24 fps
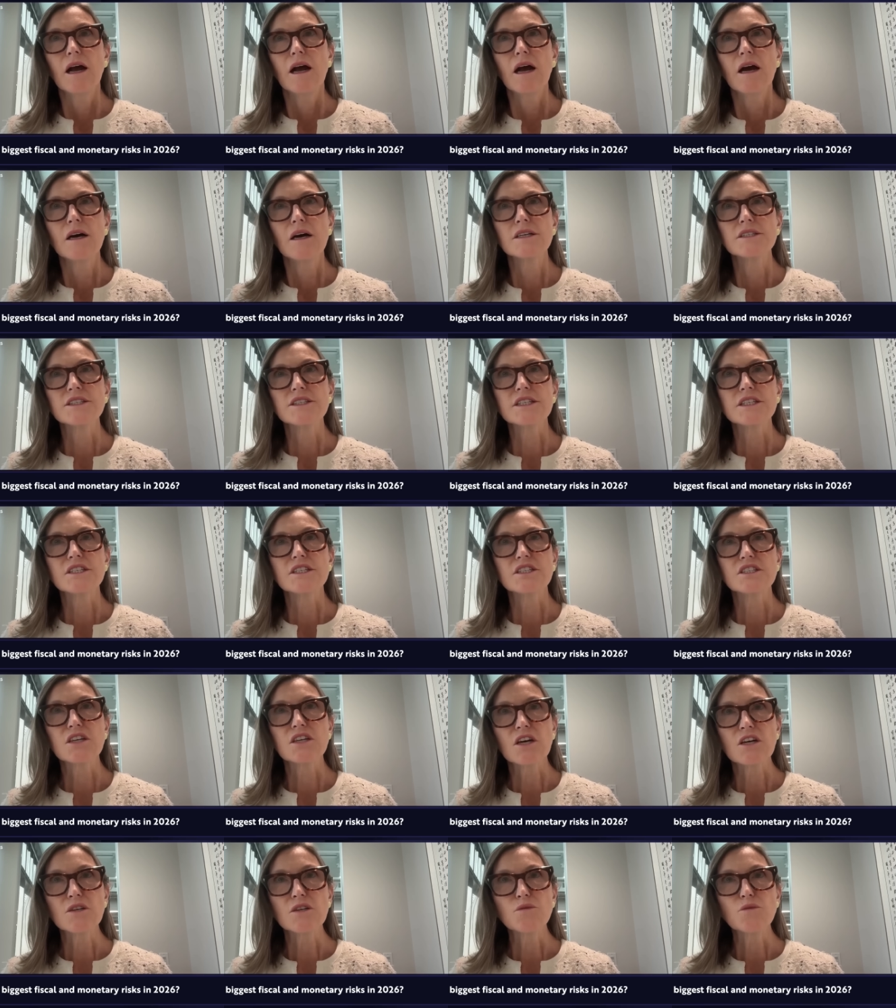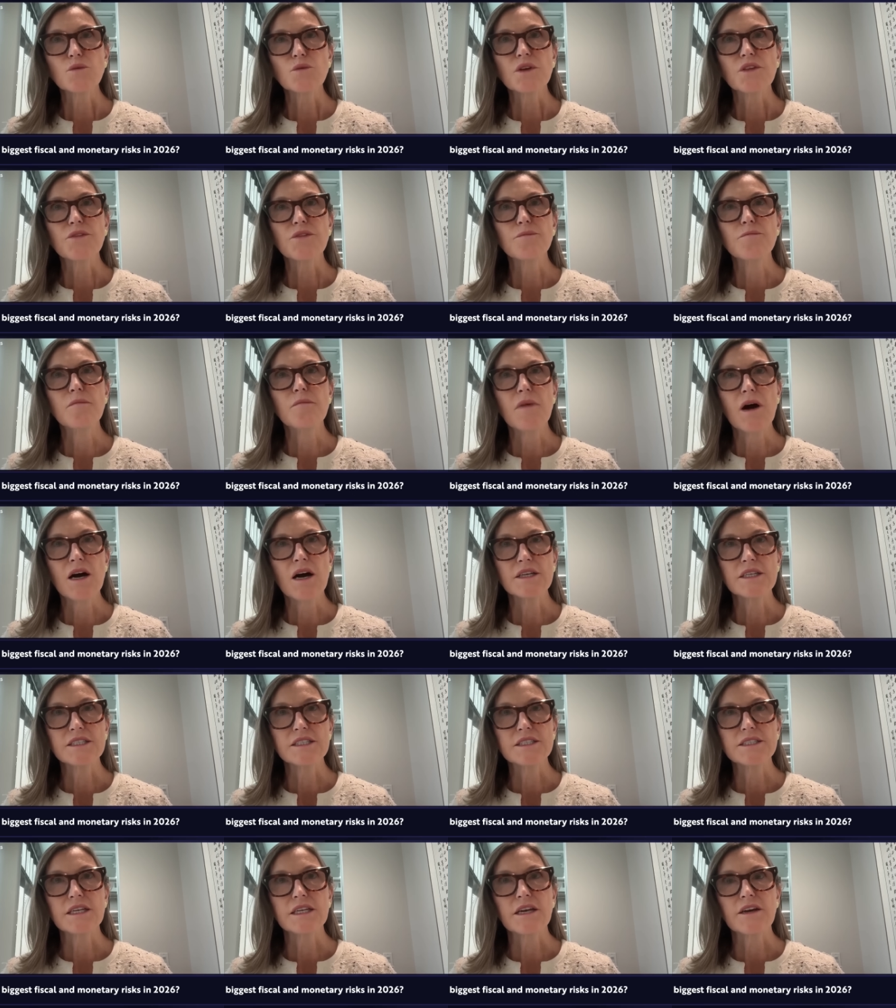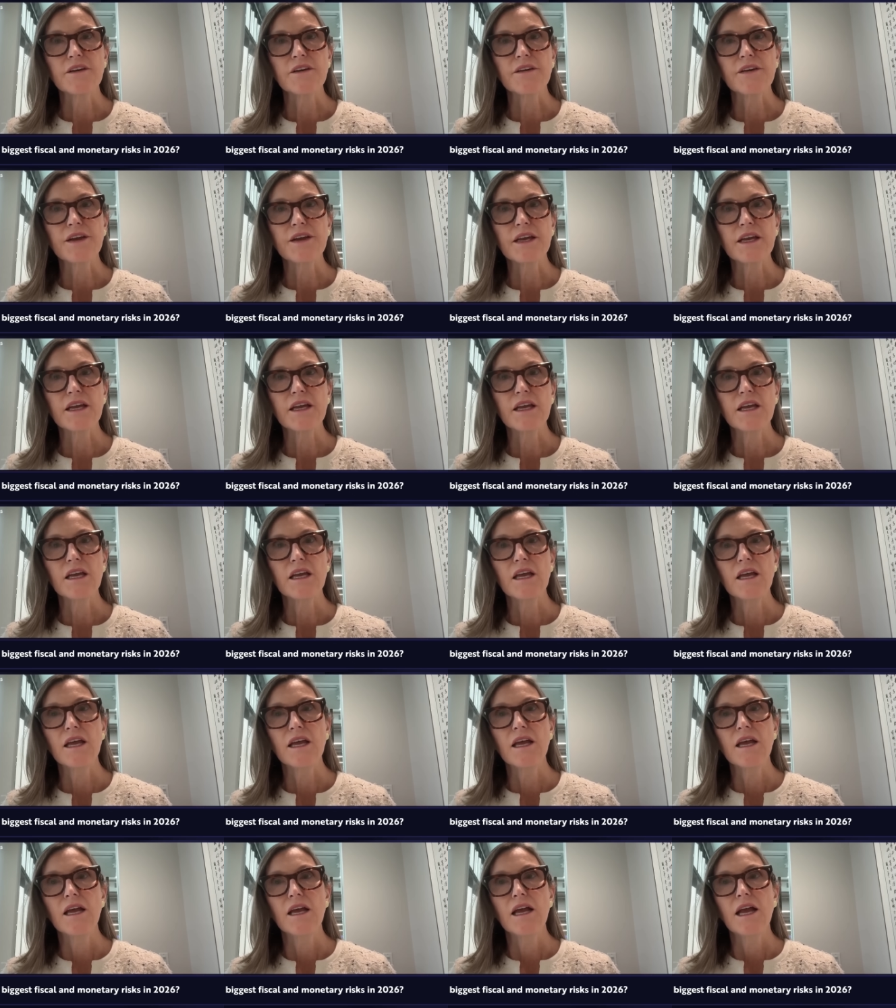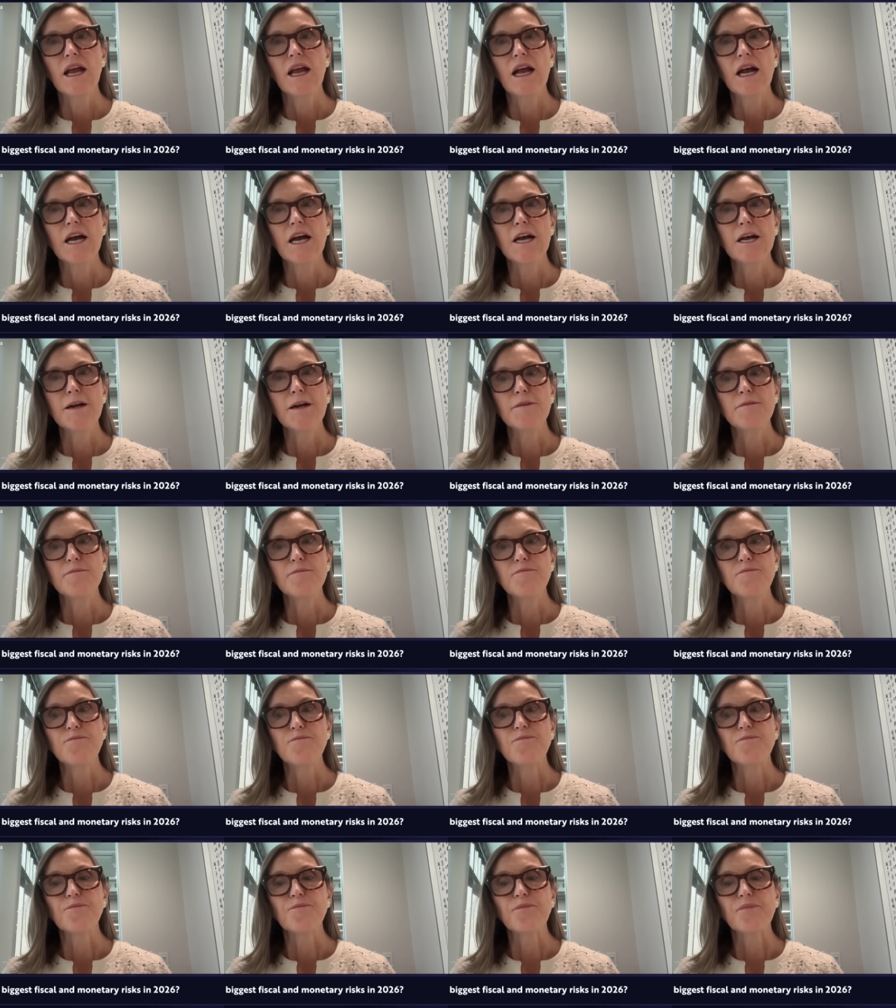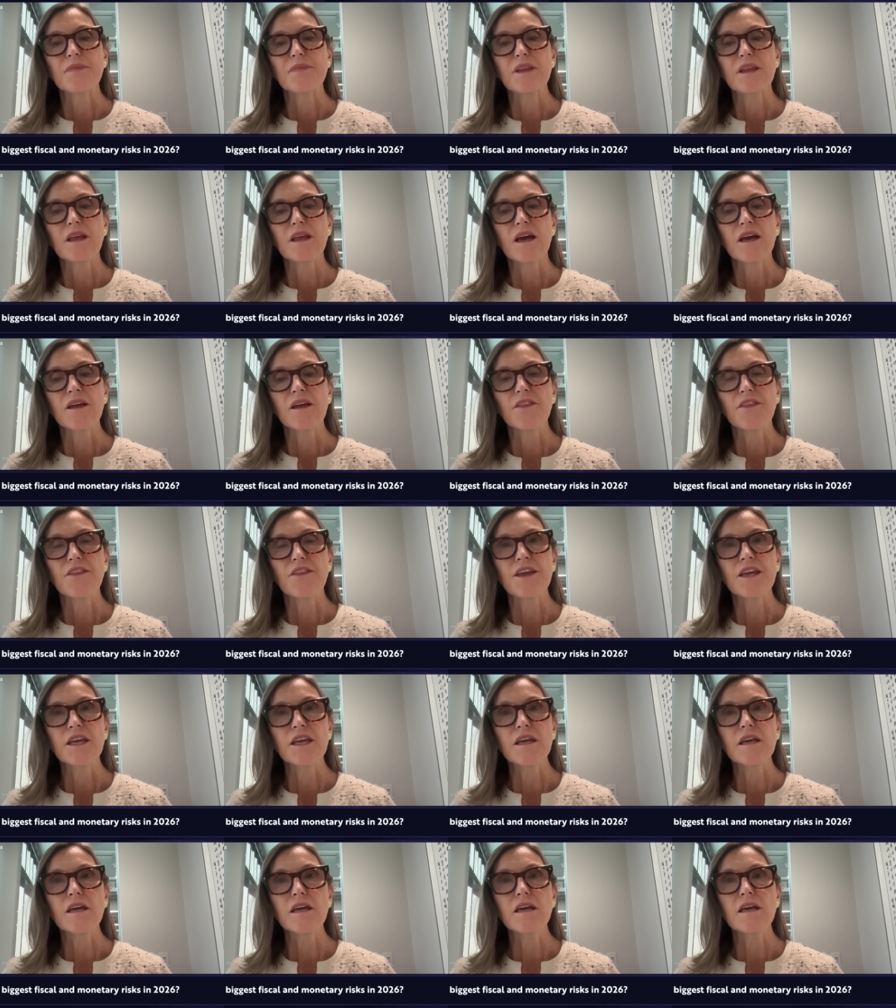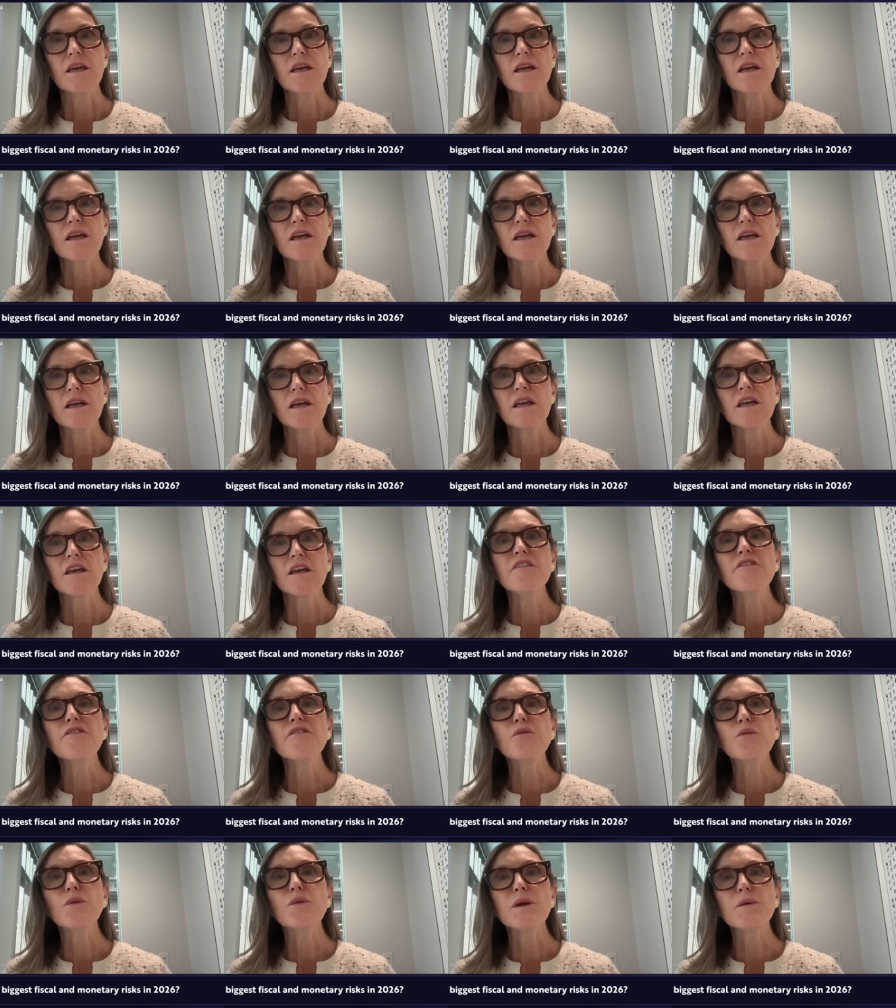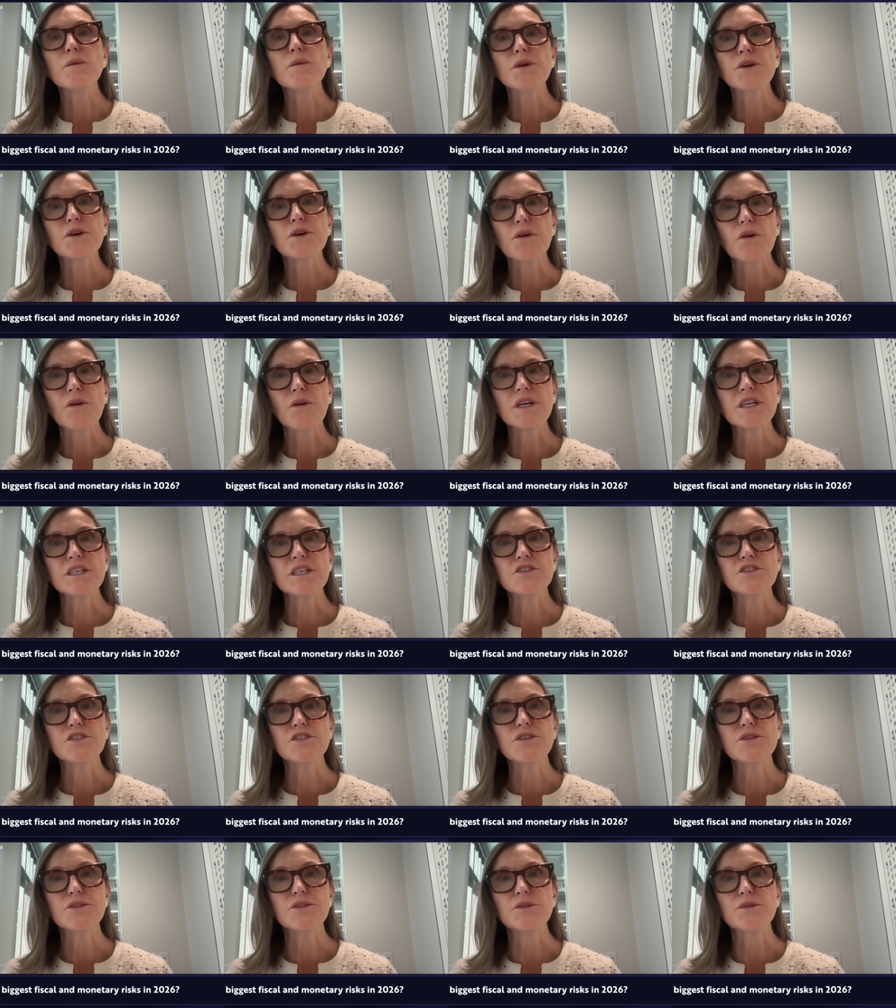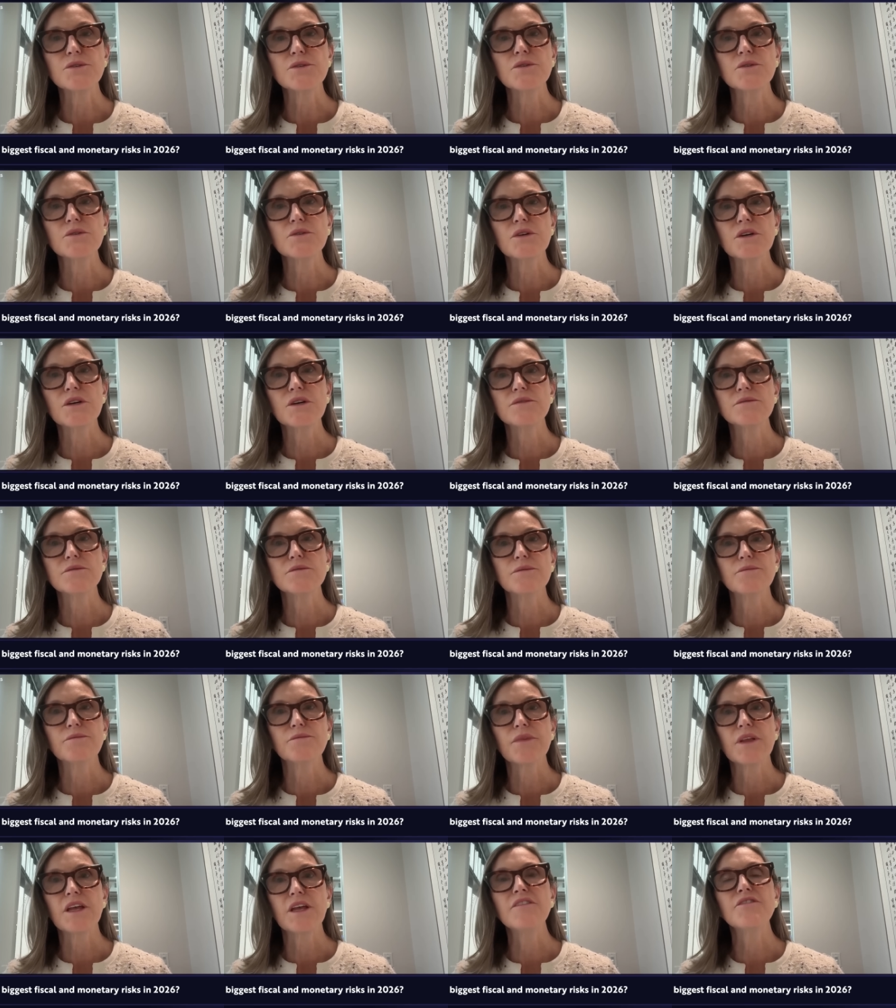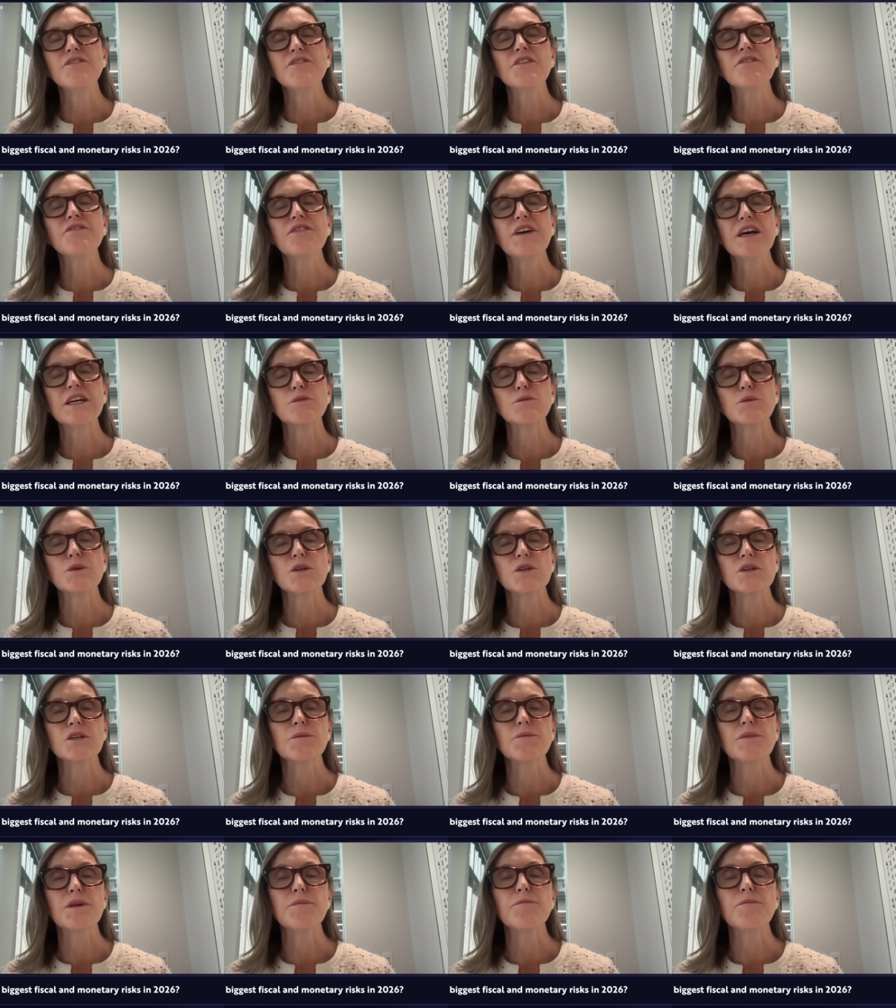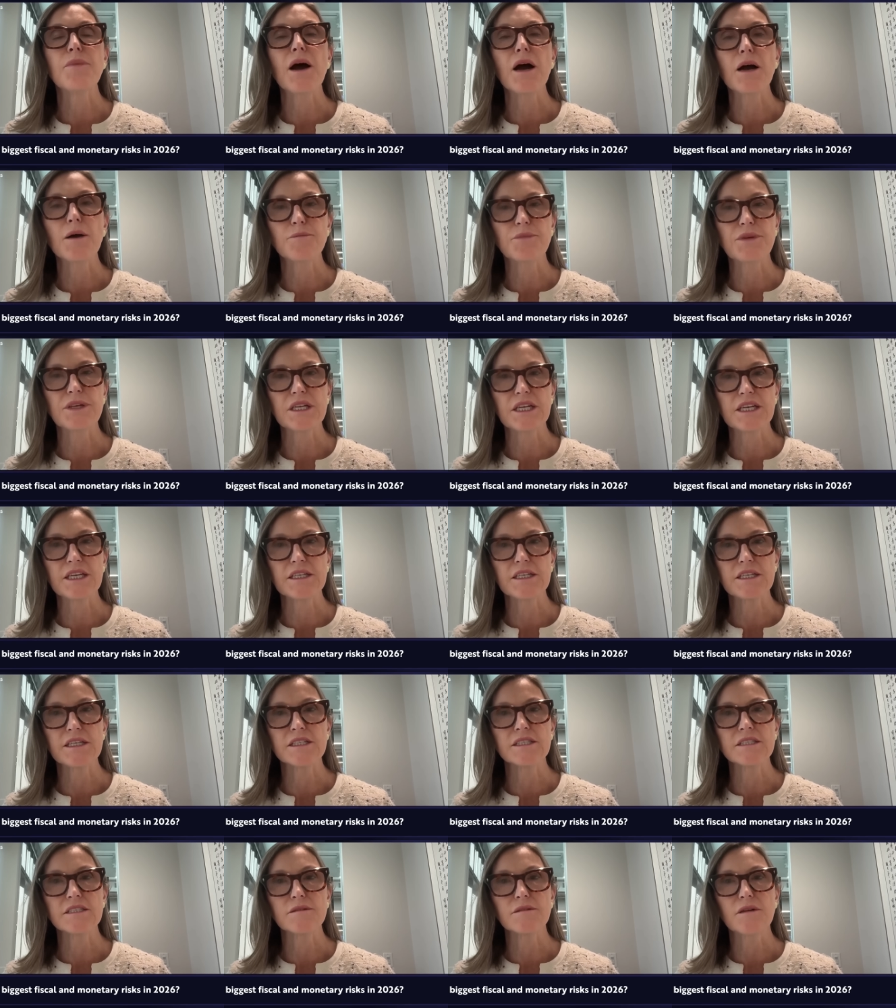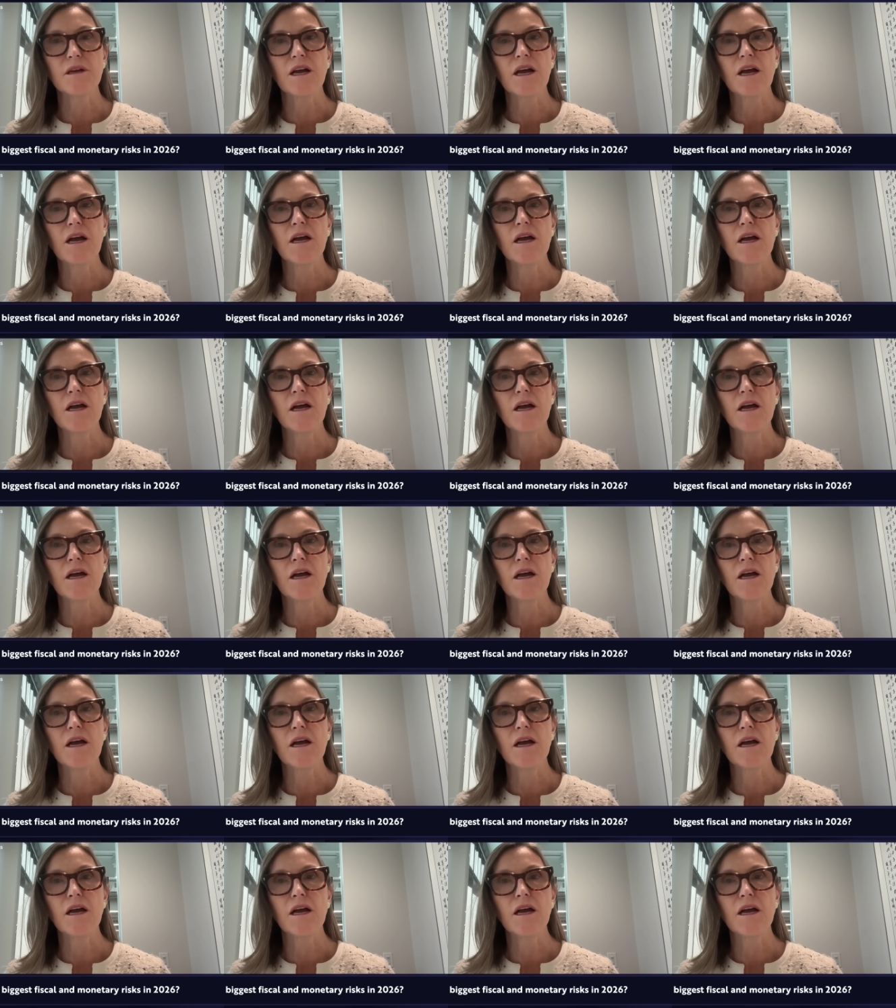I'll start with monetary. I think if the Fed were going to be populated